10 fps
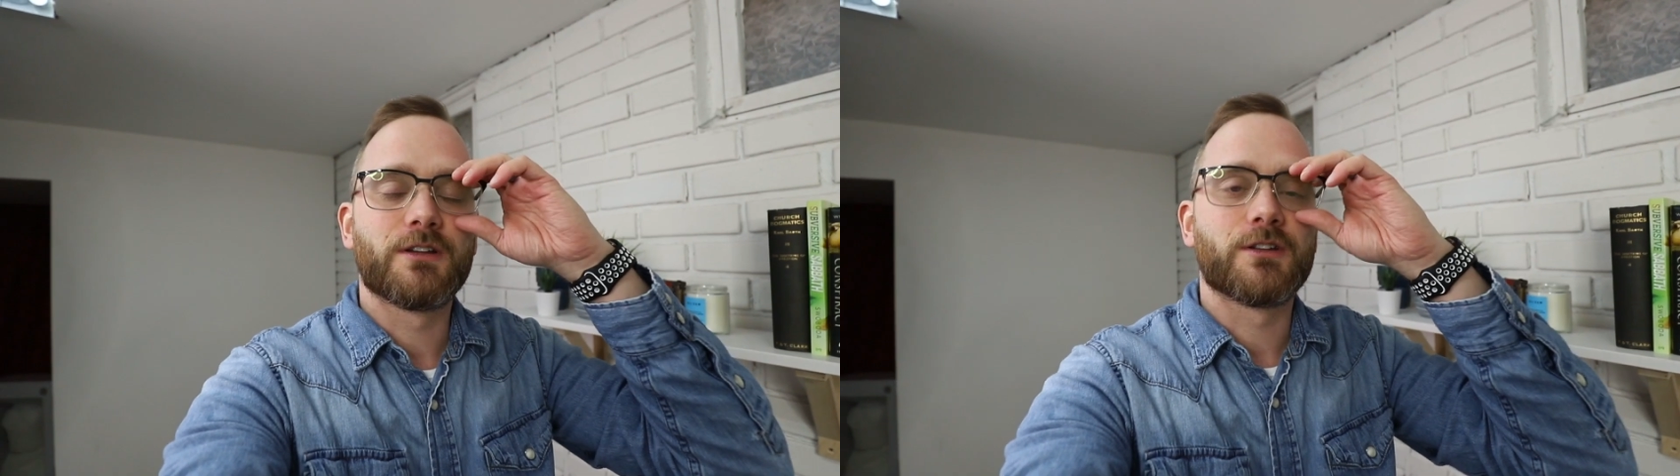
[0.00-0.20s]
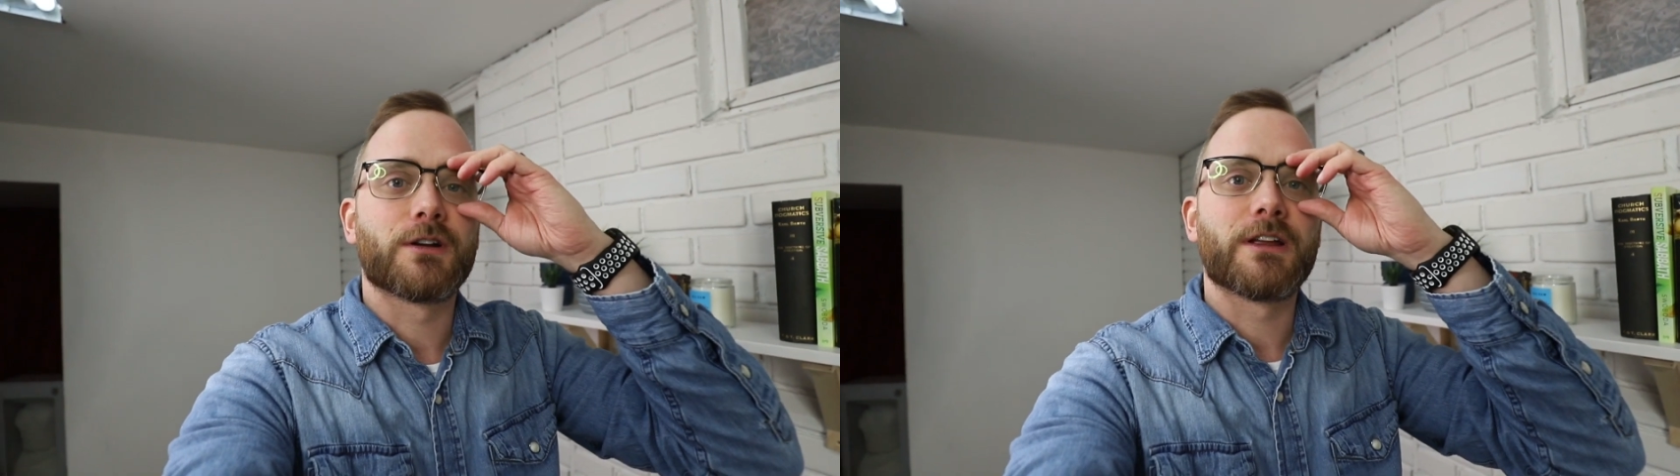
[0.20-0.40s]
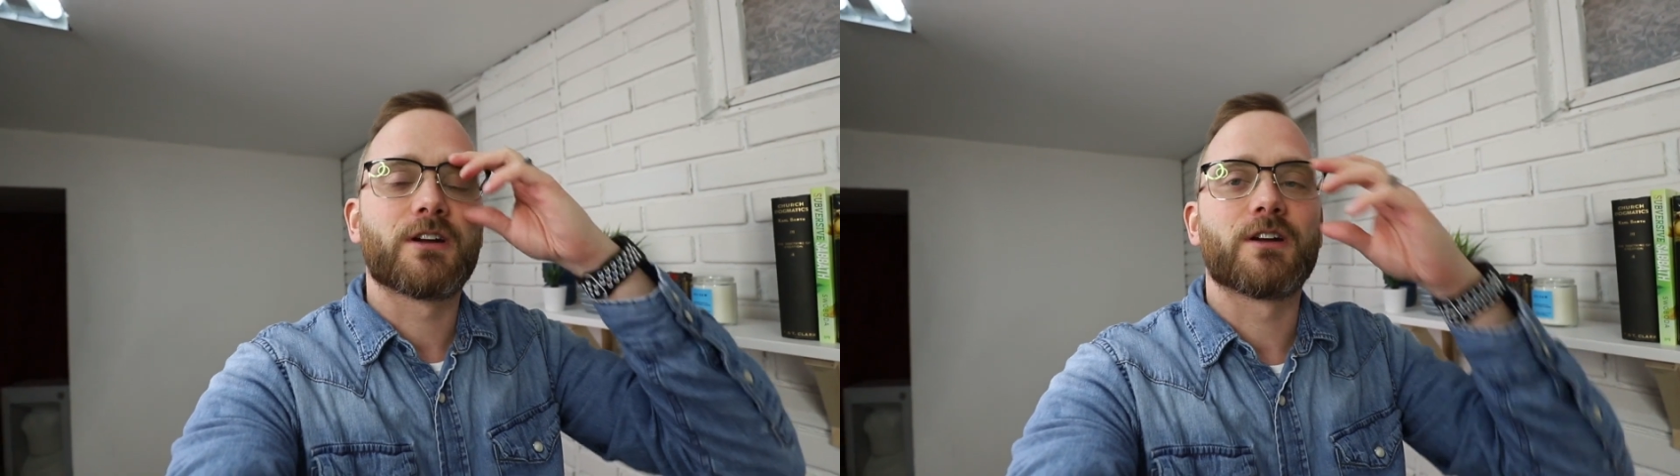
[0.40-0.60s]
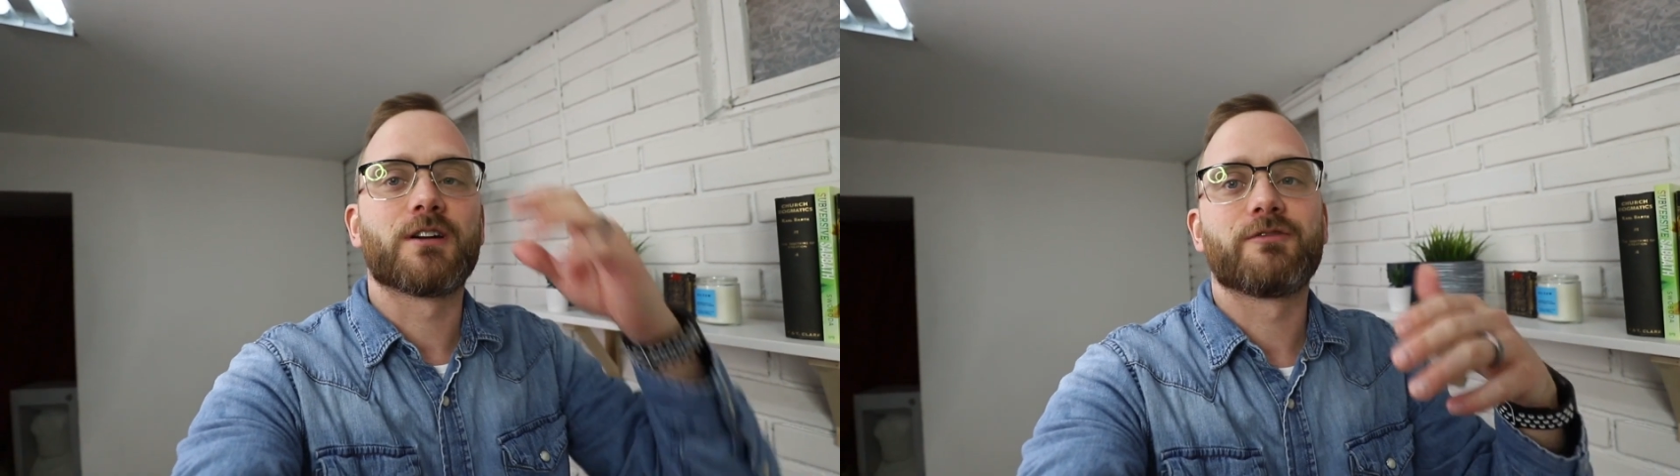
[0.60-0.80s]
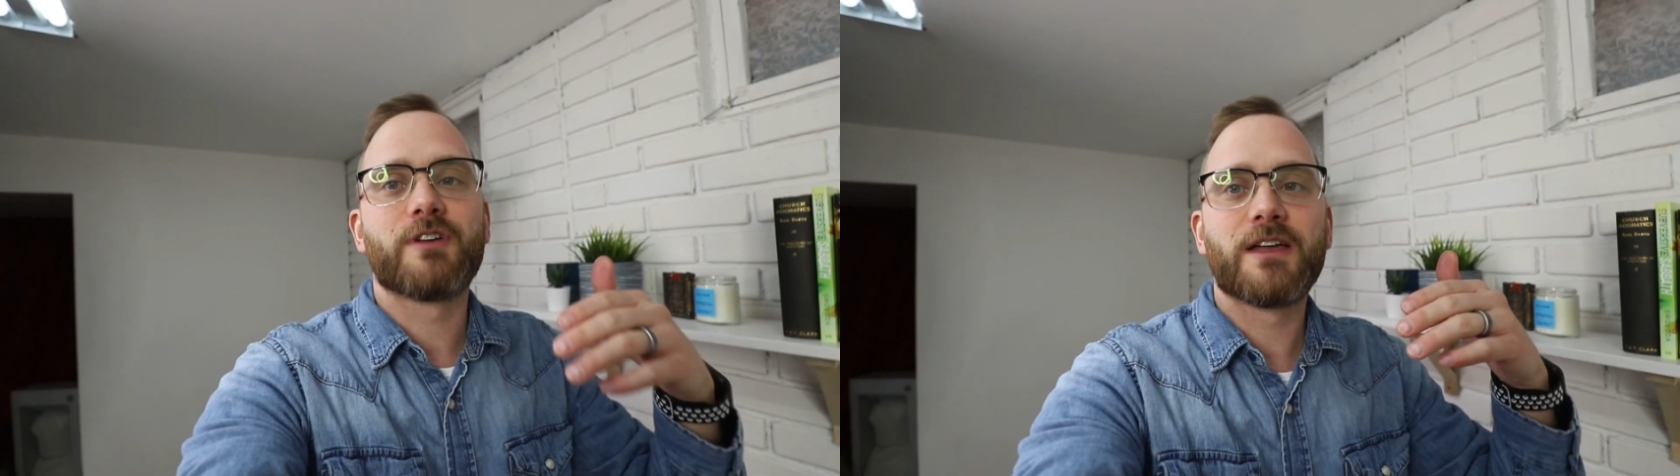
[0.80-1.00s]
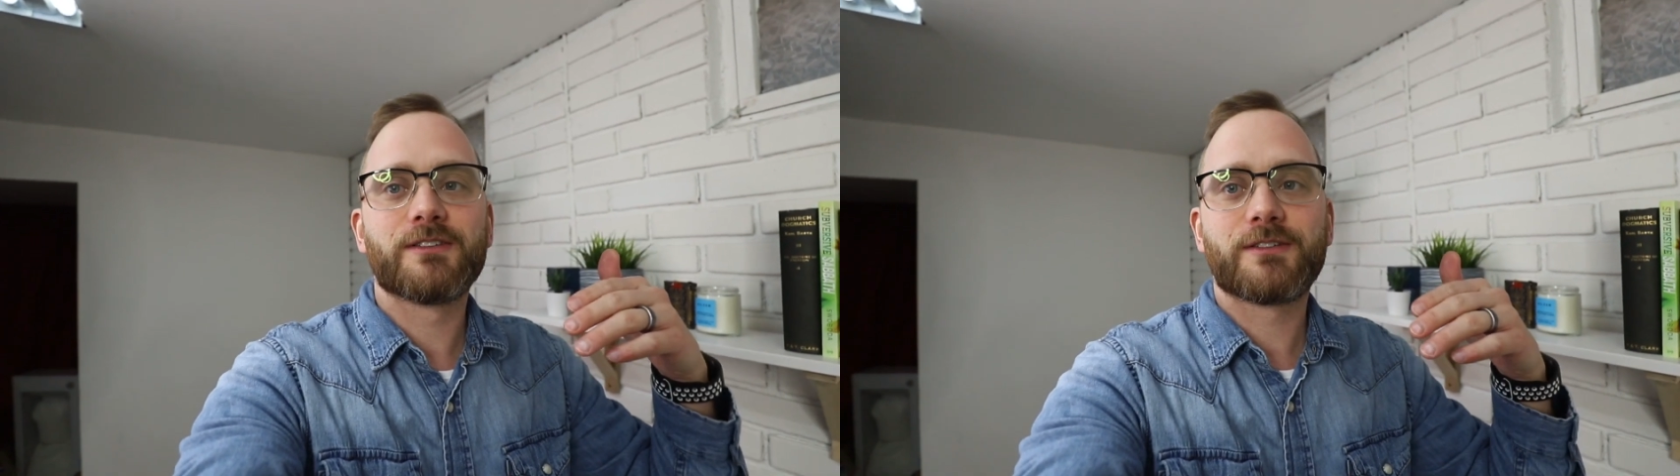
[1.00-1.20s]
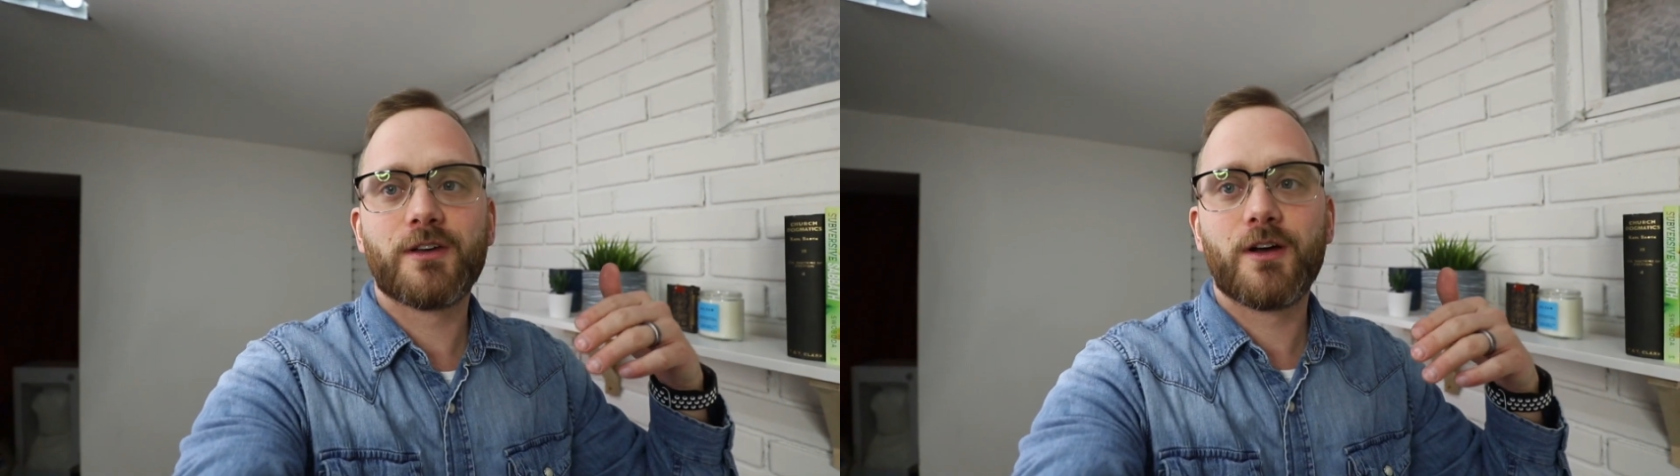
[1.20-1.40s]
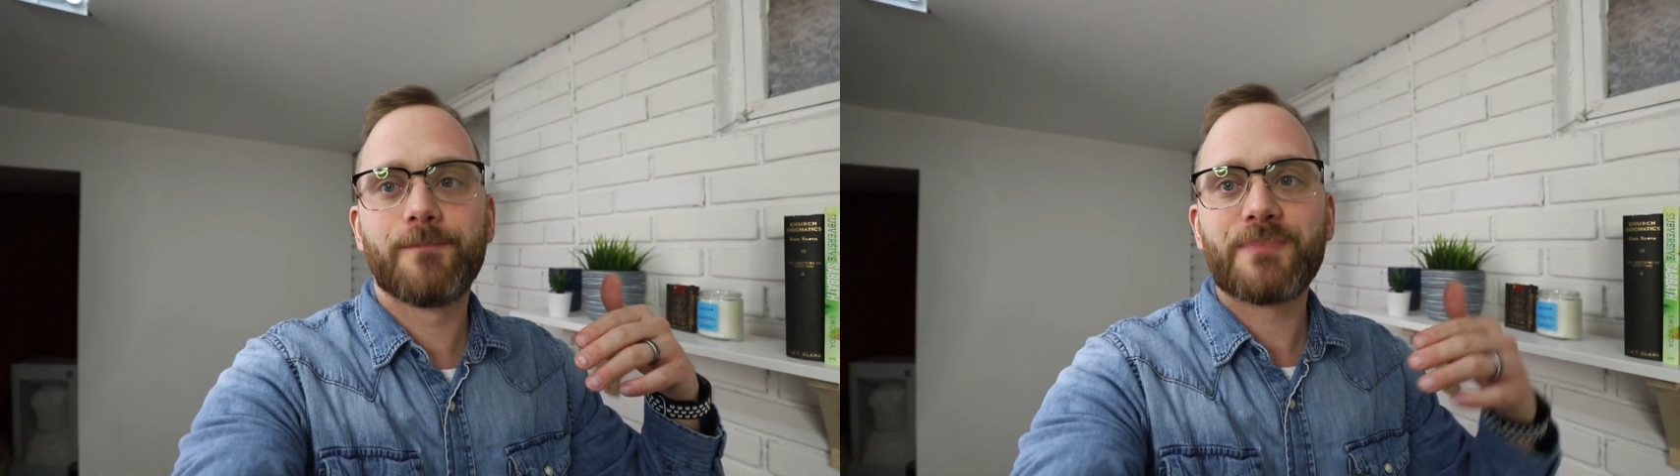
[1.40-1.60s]
the learning curve. And
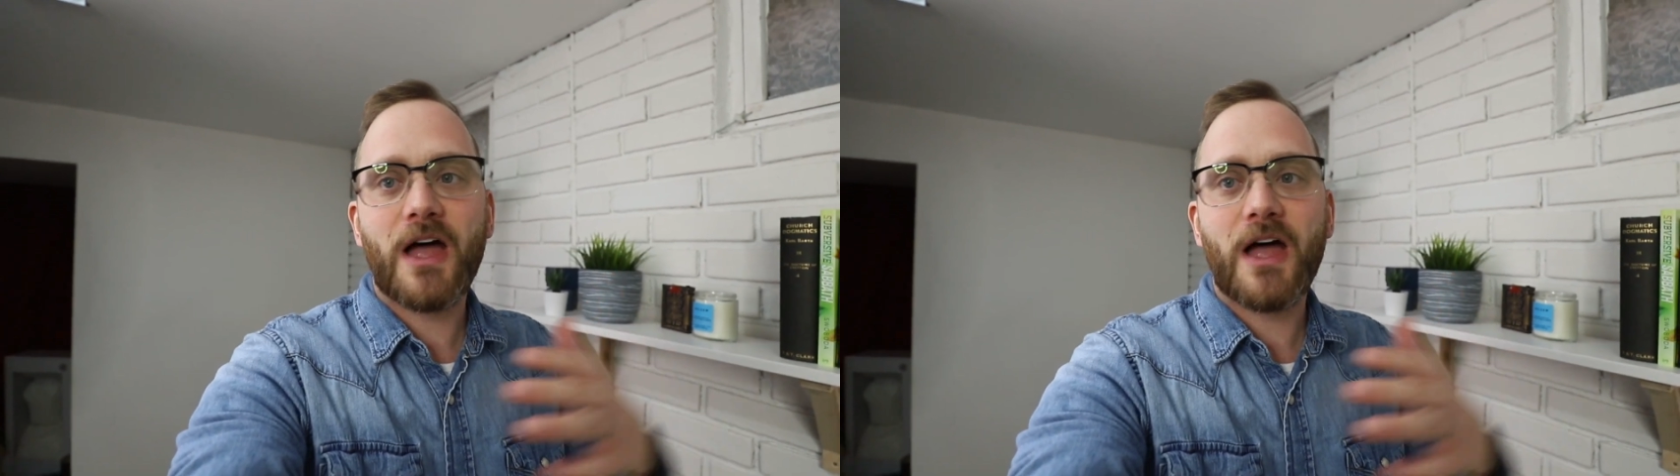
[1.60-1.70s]
so